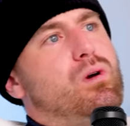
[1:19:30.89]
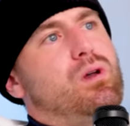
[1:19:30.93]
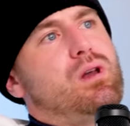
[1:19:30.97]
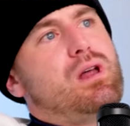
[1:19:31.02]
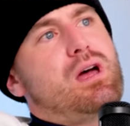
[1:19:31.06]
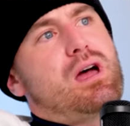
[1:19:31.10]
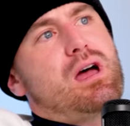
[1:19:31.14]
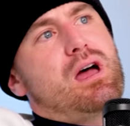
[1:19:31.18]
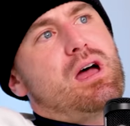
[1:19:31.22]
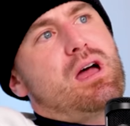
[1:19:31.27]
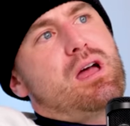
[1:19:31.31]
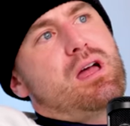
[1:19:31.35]

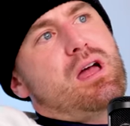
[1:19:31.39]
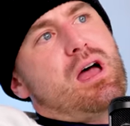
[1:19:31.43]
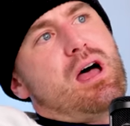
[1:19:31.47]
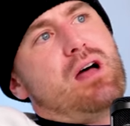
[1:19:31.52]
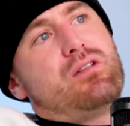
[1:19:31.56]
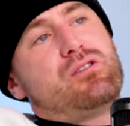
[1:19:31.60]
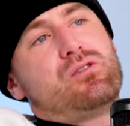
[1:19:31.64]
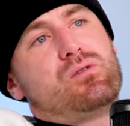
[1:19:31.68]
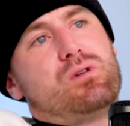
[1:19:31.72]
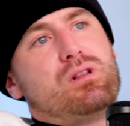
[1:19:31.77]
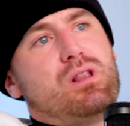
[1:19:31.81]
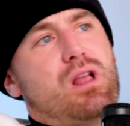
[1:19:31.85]
When
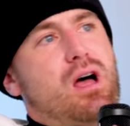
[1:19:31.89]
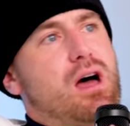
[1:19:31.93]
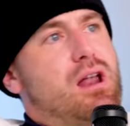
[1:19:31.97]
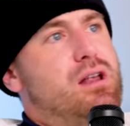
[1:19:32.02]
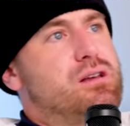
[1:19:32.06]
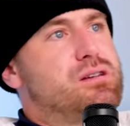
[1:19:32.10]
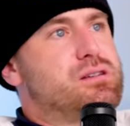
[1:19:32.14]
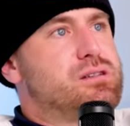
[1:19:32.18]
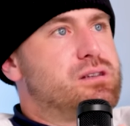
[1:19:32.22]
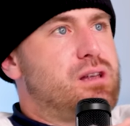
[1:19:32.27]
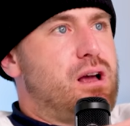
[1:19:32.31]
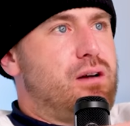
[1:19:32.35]
I I'll do a
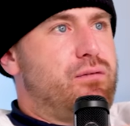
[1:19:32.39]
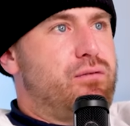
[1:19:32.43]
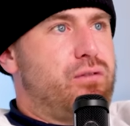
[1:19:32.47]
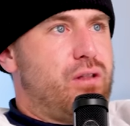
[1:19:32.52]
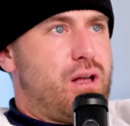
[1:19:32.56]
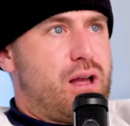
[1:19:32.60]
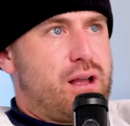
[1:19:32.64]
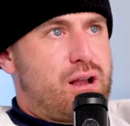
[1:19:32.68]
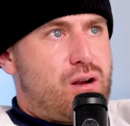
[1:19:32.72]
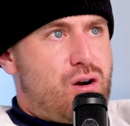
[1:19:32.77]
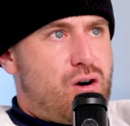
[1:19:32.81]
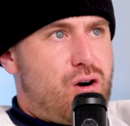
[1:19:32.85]
lot of
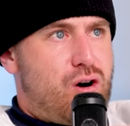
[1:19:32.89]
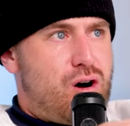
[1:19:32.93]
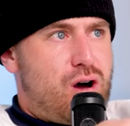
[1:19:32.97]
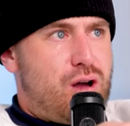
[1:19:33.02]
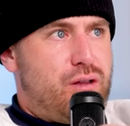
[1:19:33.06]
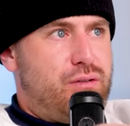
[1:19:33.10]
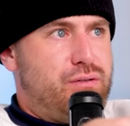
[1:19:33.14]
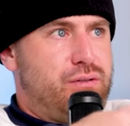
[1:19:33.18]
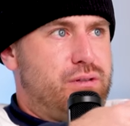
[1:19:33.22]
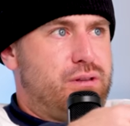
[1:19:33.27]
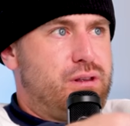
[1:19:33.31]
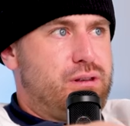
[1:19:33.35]
stuff like
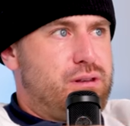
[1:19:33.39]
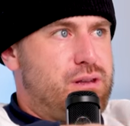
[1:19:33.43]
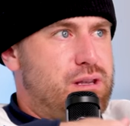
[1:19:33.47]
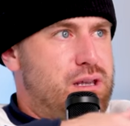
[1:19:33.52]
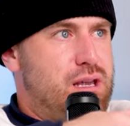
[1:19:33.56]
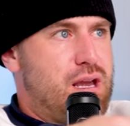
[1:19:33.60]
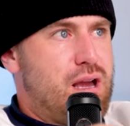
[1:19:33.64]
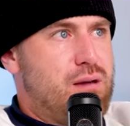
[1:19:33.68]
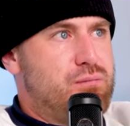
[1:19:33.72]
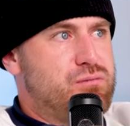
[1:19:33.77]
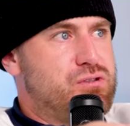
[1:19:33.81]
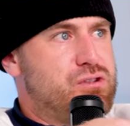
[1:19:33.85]
on the
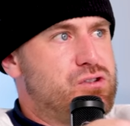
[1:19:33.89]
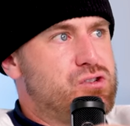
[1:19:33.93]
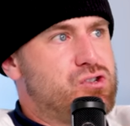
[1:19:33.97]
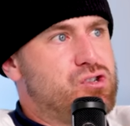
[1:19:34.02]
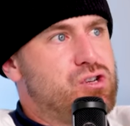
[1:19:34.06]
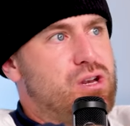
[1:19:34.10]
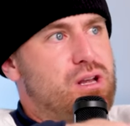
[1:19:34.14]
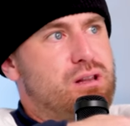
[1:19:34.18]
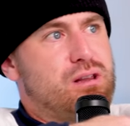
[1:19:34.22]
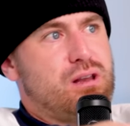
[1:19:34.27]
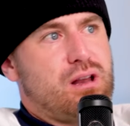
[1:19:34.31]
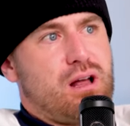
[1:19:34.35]
DMs
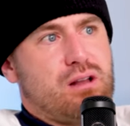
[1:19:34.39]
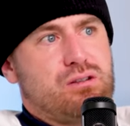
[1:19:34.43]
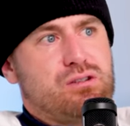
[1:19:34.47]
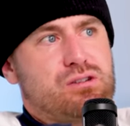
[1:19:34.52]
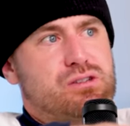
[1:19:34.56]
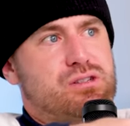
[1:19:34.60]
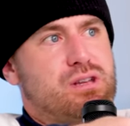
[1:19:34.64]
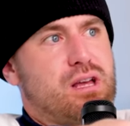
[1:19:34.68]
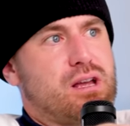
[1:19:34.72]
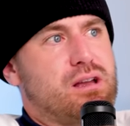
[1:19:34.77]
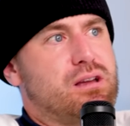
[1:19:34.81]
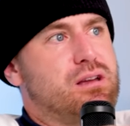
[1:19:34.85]
and shit that
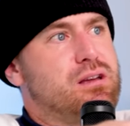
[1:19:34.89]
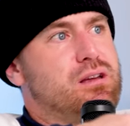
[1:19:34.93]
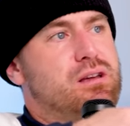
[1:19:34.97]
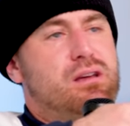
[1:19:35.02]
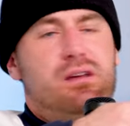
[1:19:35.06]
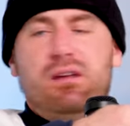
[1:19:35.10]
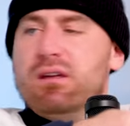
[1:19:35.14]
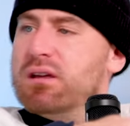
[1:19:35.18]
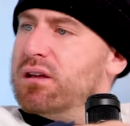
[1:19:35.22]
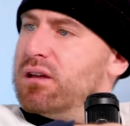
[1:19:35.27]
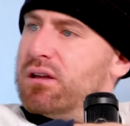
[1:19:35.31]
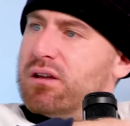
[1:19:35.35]
I'll just
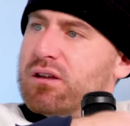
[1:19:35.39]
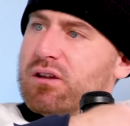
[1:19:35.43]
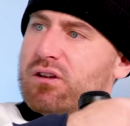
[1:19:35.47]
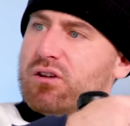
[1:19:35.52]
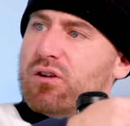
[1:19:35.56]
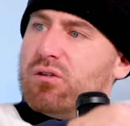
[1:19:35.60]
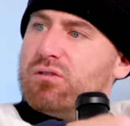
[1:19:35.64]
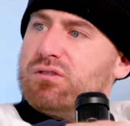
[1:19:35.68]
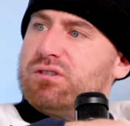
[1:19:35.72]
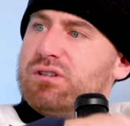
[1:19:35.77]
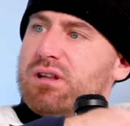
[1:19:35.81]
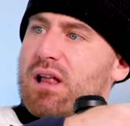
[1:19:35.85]
like,
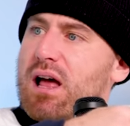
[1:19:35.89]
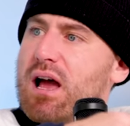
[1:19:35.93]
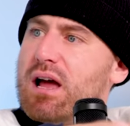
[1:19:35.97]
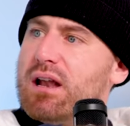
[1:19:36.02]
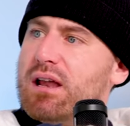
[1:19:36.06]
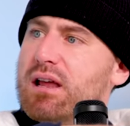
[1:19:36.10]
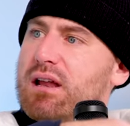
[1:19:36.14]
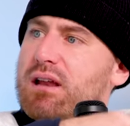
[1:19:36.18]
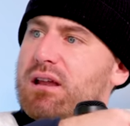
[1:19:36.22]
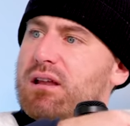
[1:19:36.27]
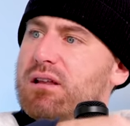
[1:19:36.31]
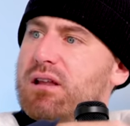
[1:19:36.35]
you know,
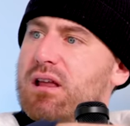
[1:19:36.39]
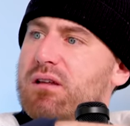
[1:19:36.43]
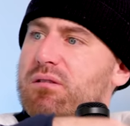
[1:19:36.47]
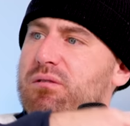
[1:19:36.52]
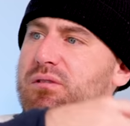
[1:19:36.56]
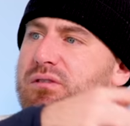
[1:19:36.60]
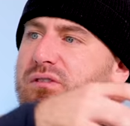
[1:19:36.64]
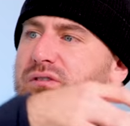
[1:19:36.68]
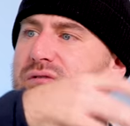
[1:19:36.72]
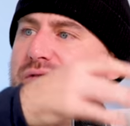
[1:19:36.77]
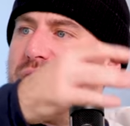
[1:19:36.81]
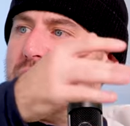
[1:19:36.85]
slide in
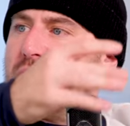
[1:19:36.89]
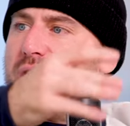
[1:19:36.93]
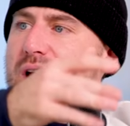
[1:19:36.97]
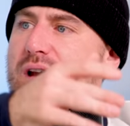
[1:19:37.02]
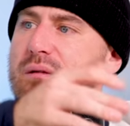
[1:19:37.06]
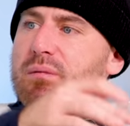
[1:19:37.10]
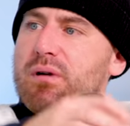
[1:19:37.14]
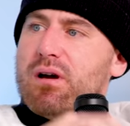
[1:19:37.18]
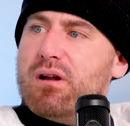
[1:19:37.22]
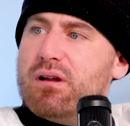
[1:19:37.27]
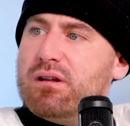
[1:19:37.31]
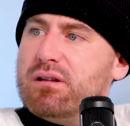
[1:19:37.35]
and then just
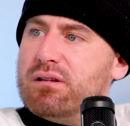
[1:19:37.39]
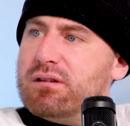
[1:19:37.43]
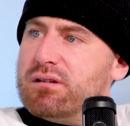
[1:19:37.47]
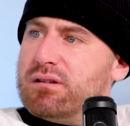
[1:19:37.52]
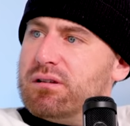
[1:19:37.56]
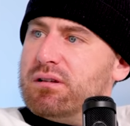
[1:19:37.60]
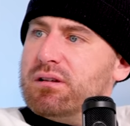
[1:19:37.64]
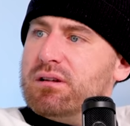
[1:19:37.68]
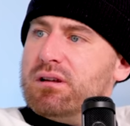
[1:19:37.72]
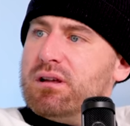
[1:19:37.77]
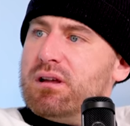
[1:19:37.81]
forget about it.